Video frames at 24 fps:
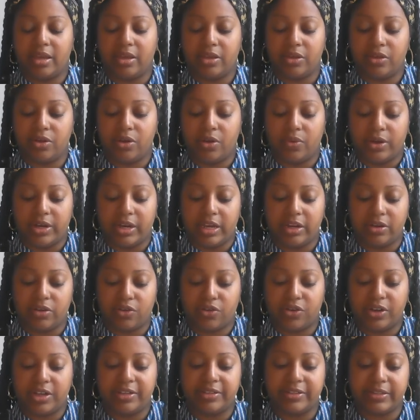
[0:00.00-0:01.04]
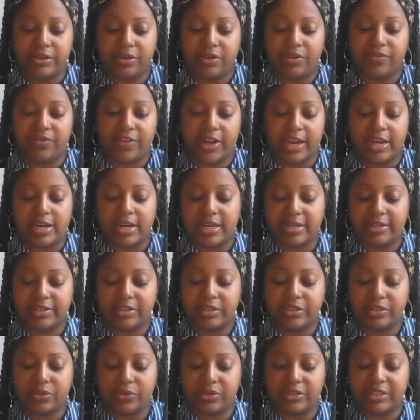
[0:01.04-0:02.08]
you know, an increase in your
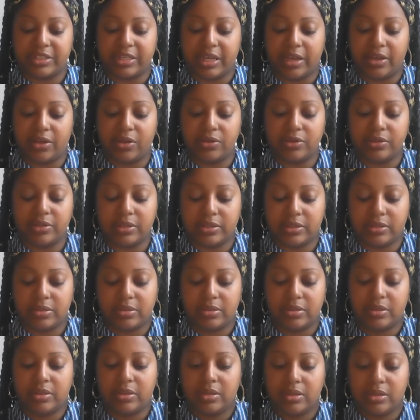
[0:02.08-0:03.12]
finances or sales.